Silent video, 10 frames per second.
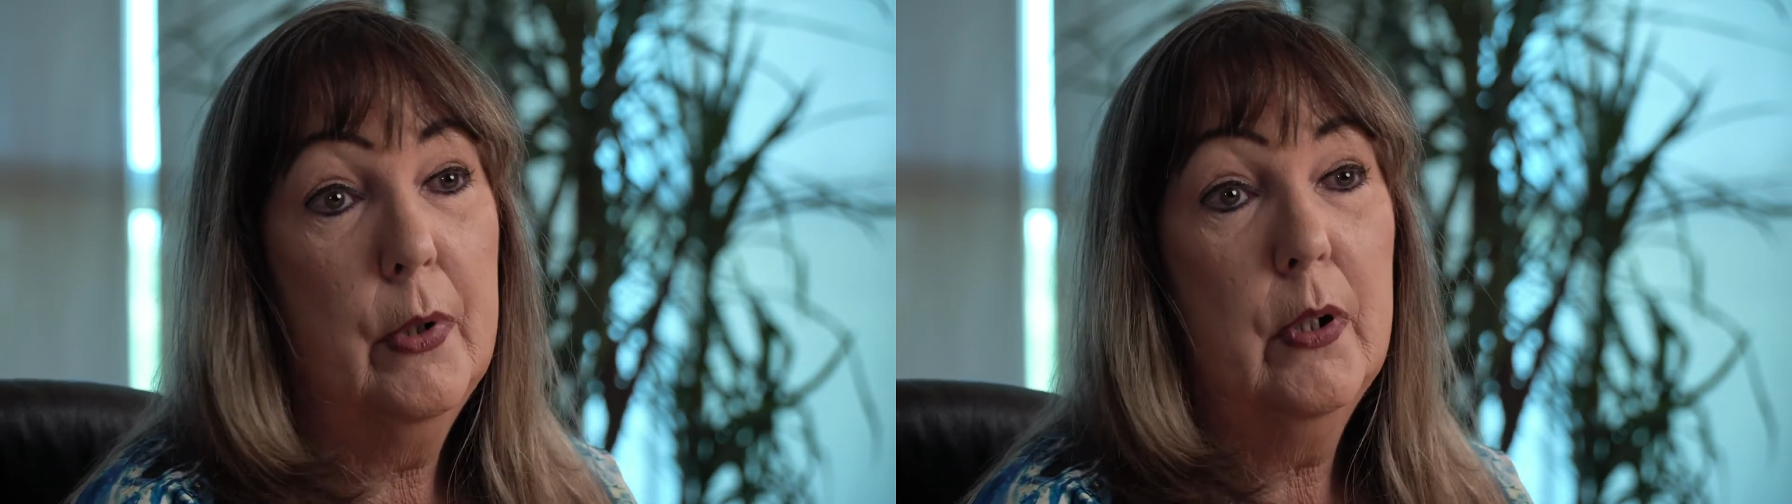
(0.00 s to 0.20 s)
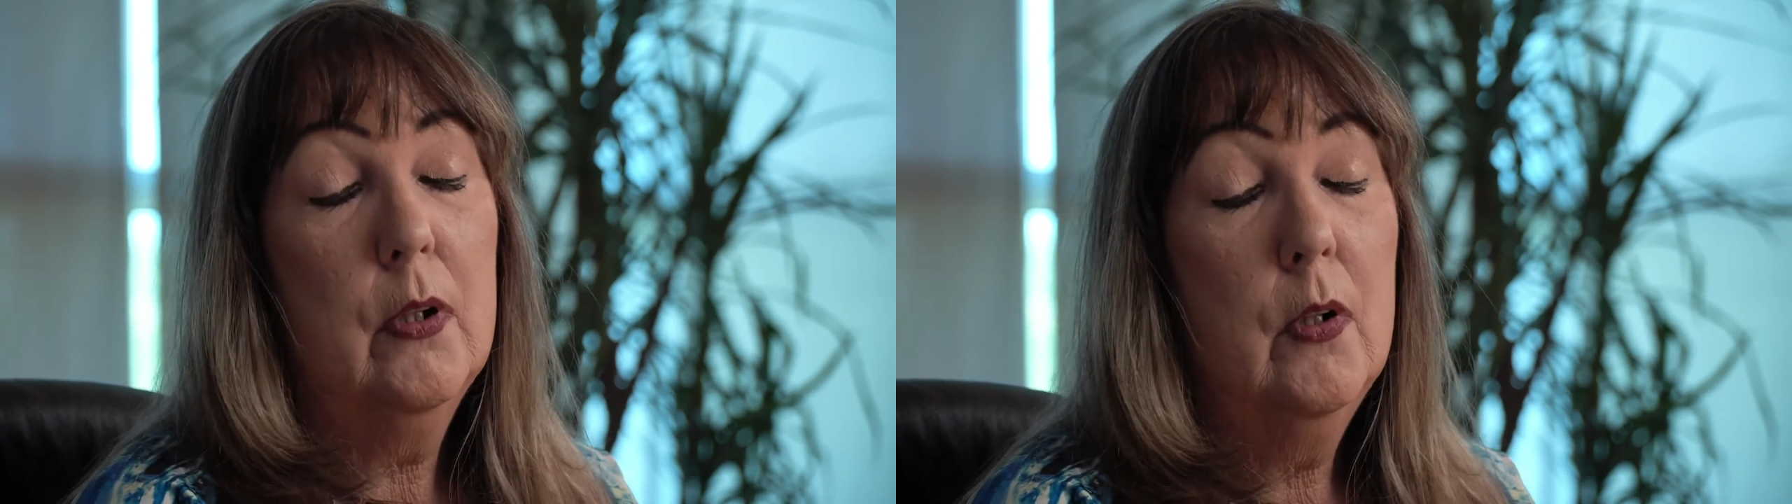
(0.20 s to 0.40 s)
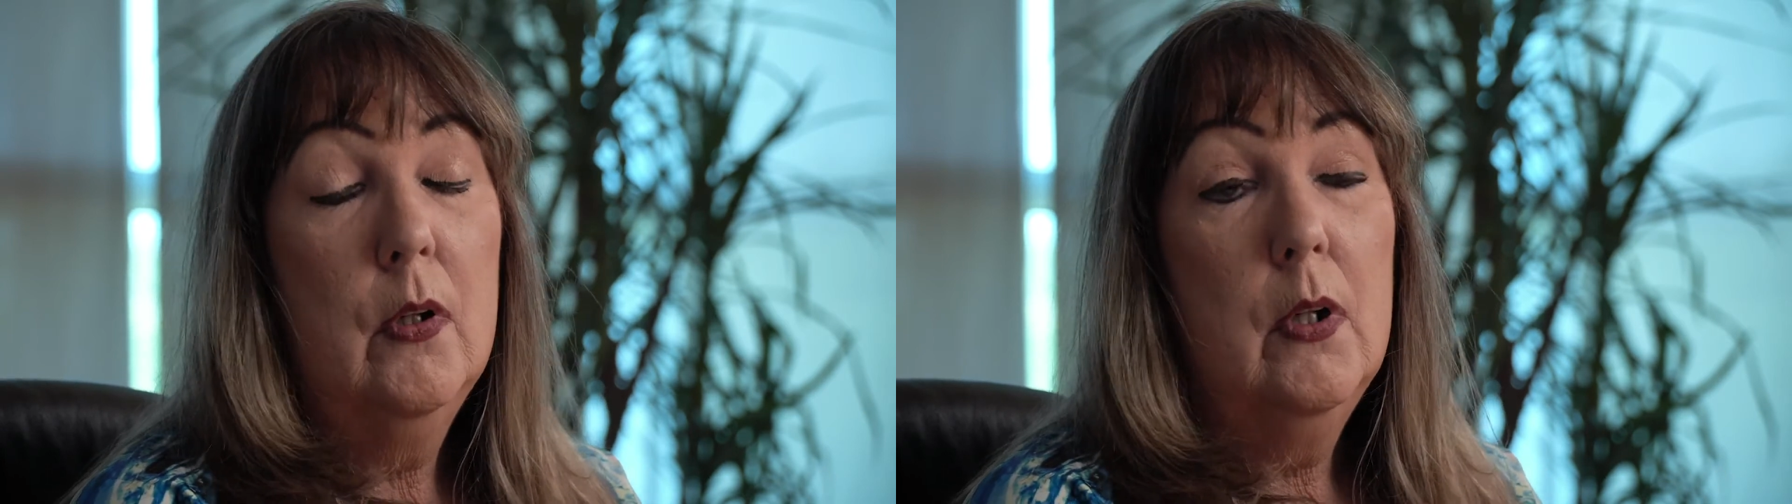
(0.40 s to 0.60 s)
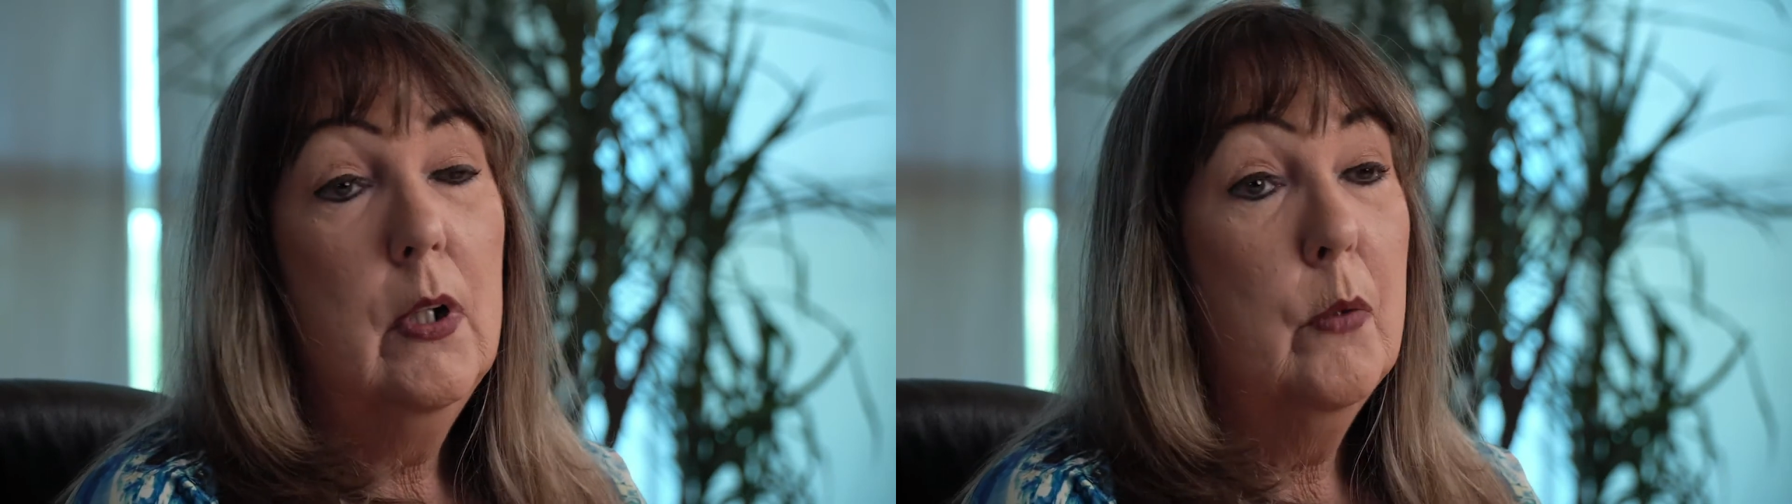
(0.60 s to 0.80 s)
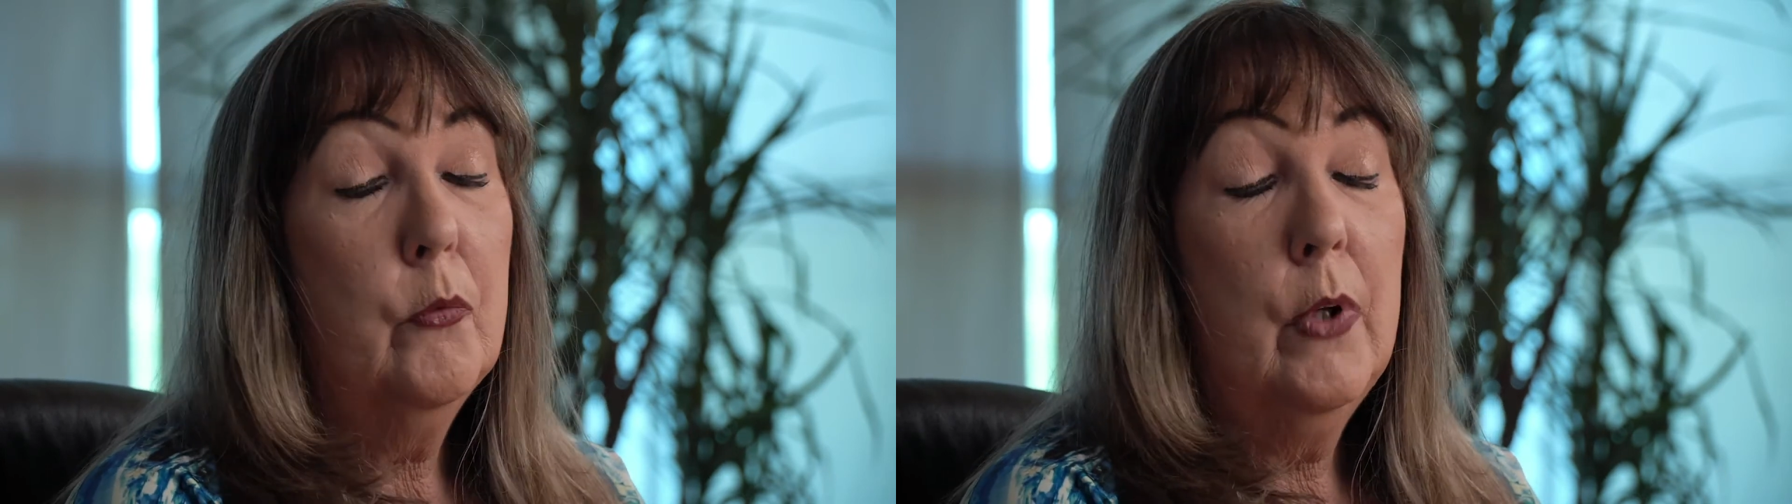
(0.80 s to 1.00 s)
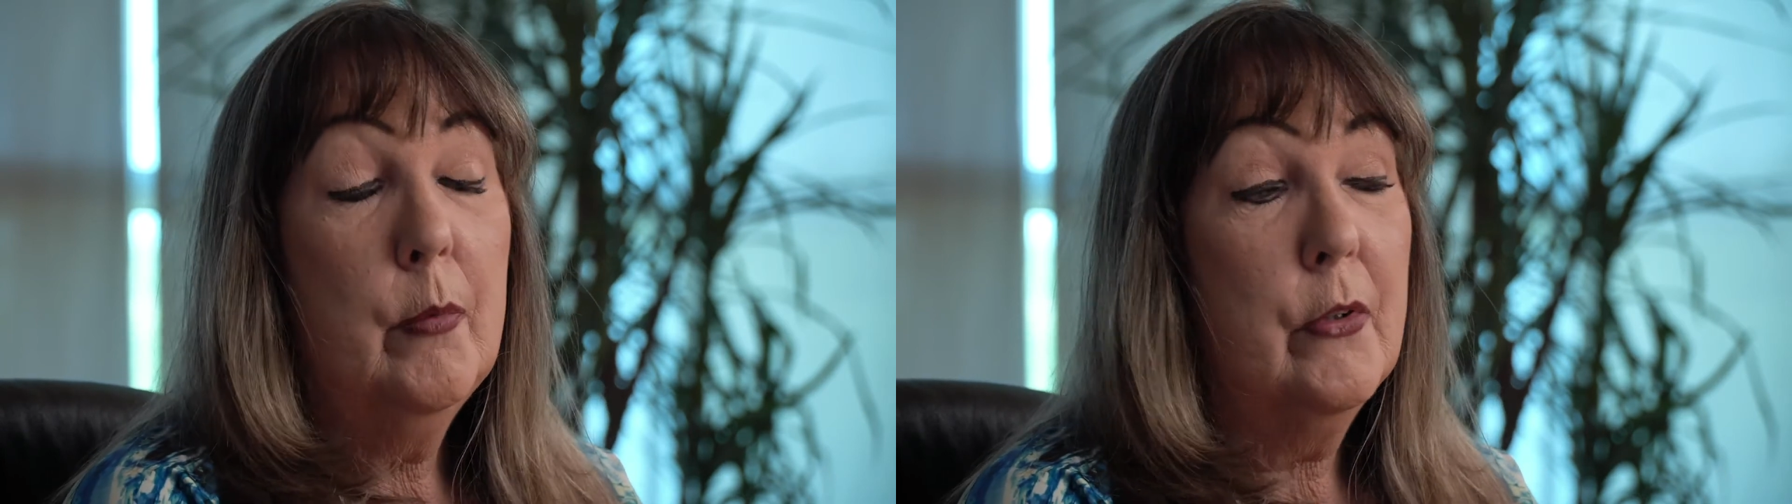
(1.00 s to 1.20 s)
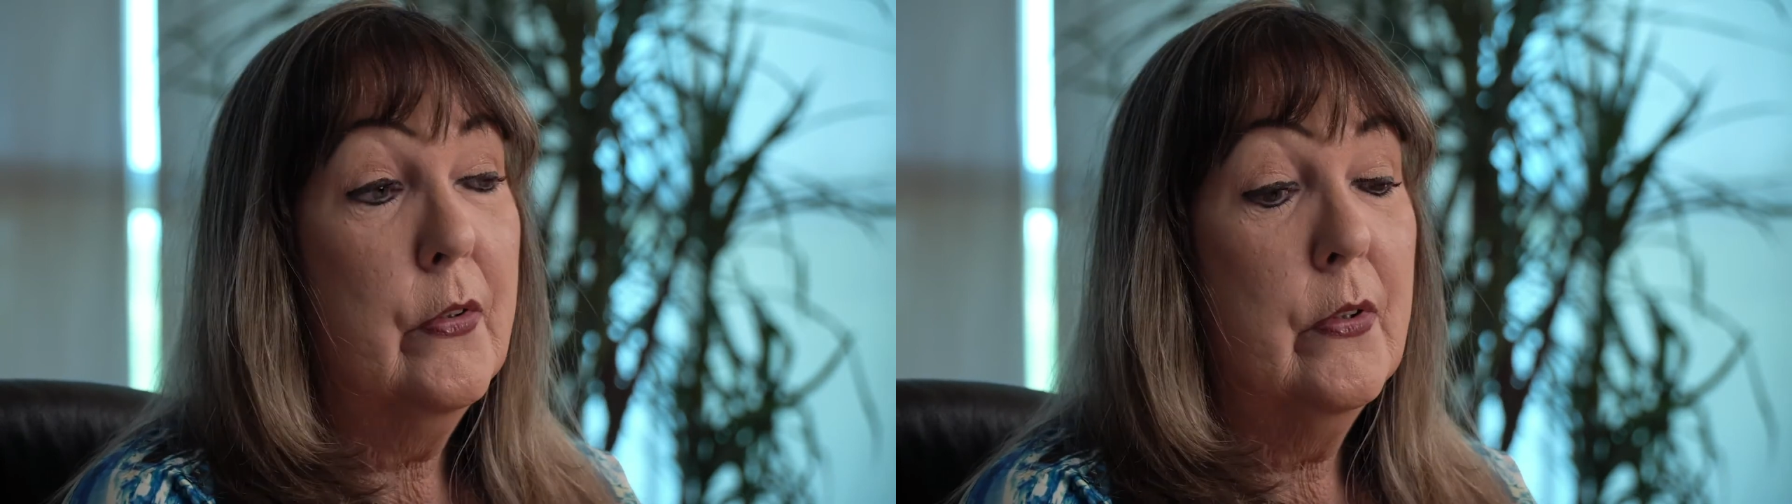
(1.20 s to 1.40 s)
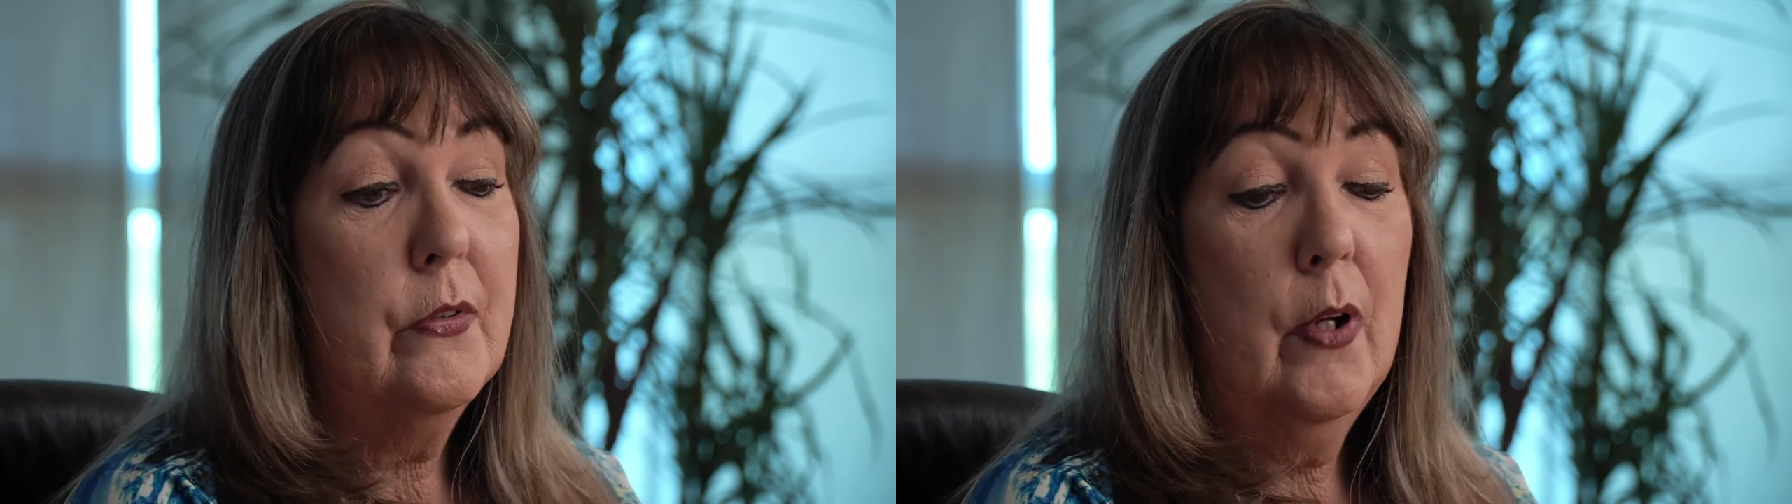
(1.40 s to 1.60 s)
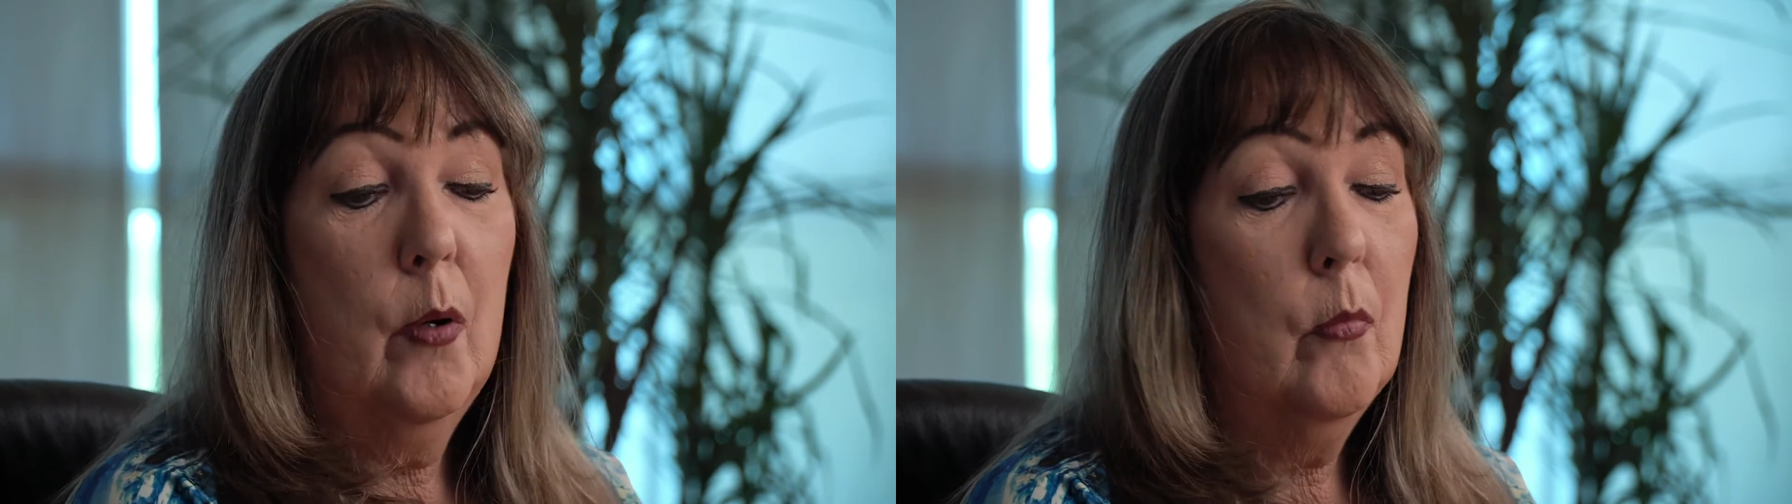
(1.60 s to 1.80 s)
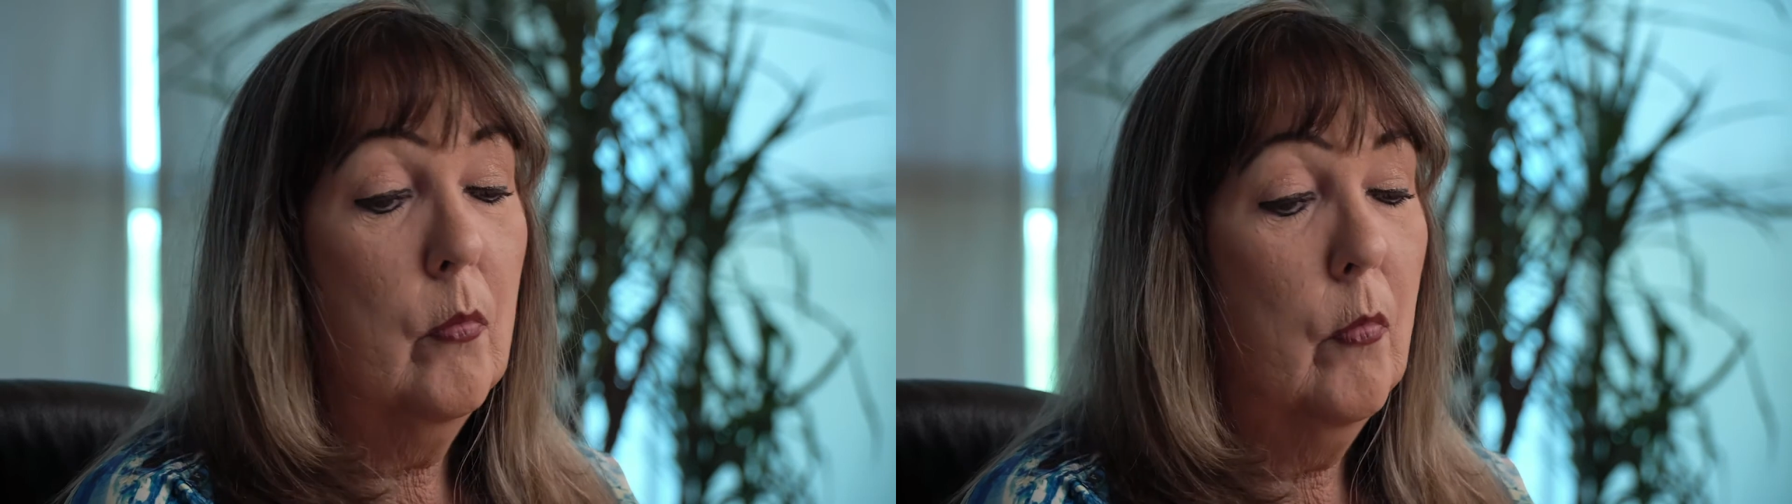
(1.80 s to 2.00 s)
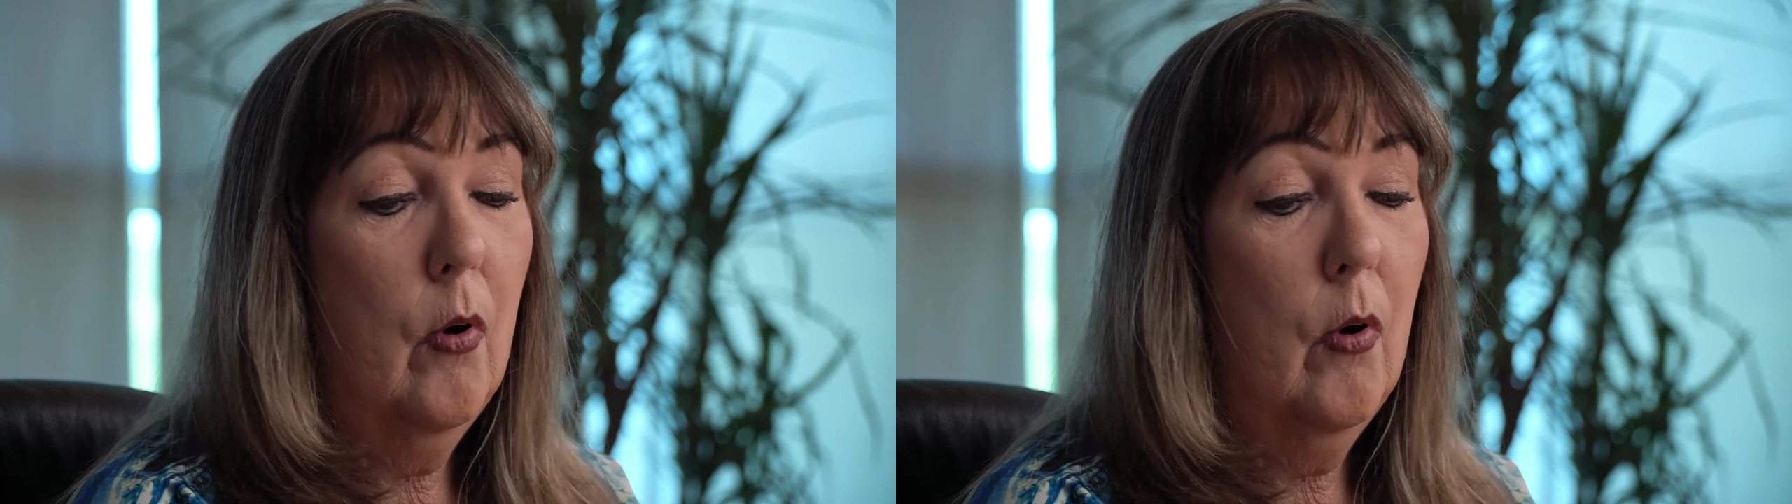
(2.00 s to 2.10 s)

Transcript: But Ramos is um,